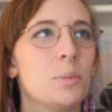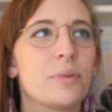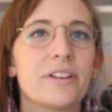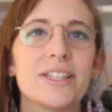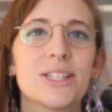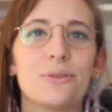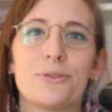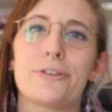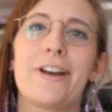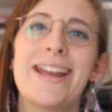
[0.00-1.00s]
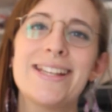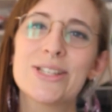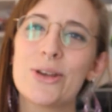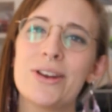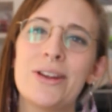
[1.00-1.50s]
prints of trains
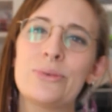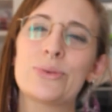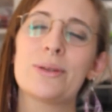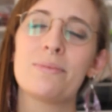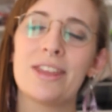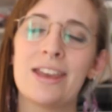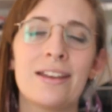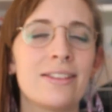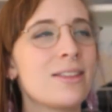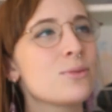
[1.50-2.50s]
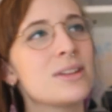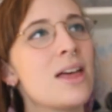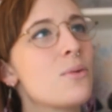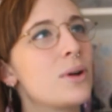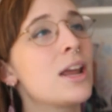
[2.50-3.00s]
on it or something. And then there was
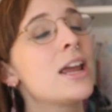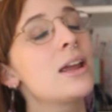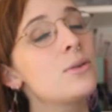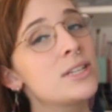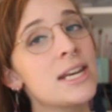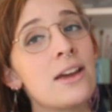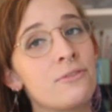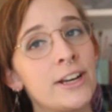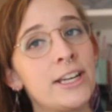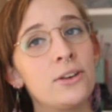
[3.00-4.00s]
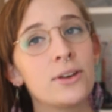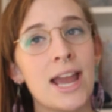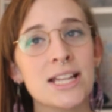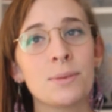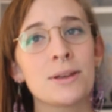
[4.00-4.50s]
another one. It did have very cute
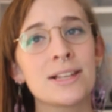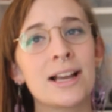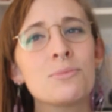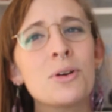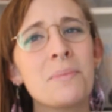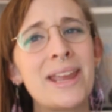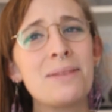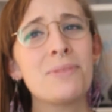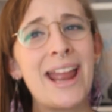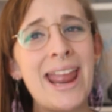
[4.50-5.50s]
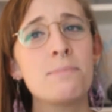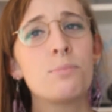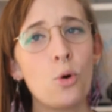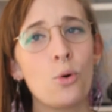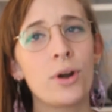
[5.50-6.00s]
cats, but I was like, I'm not making my
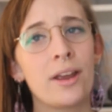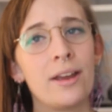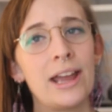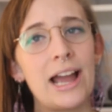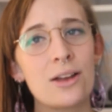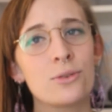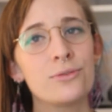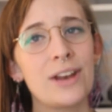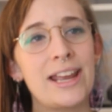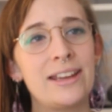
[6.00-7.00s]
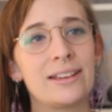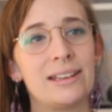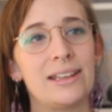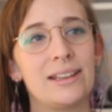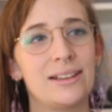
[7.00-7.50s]
headboard out of like
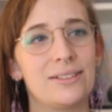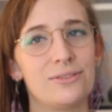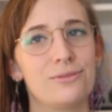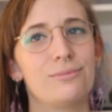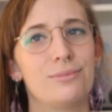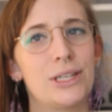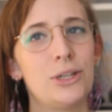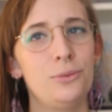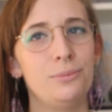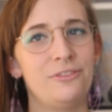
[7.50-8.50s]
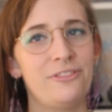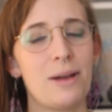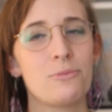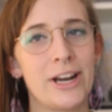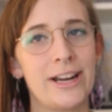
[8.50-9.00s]
cute
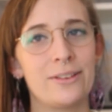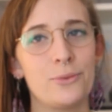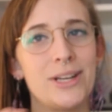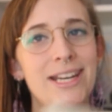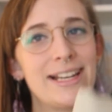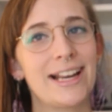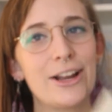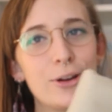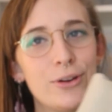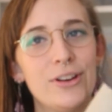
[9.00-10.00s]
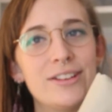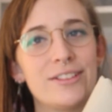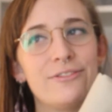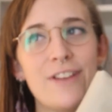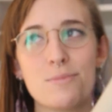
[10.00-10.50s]
fabric. We need like a good
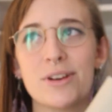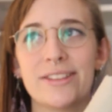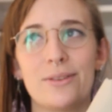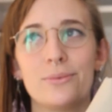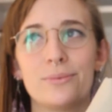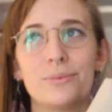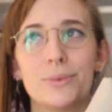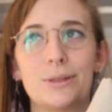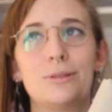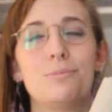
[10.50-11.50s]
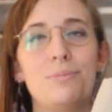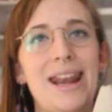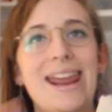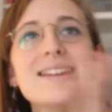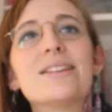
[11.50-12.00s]
fabric that will
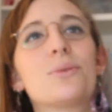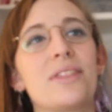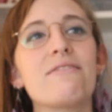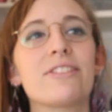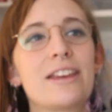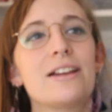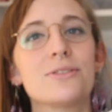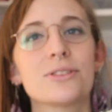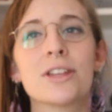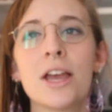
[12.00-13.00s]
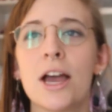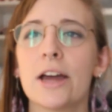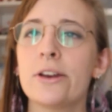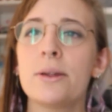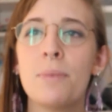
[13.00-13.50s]
blend with everything else.
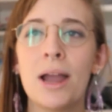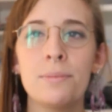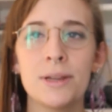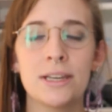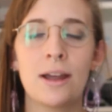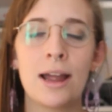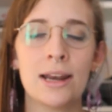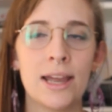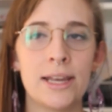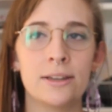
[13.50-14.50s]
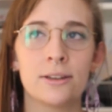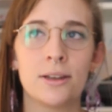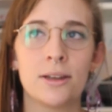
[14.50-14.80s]
And in my opinion, I like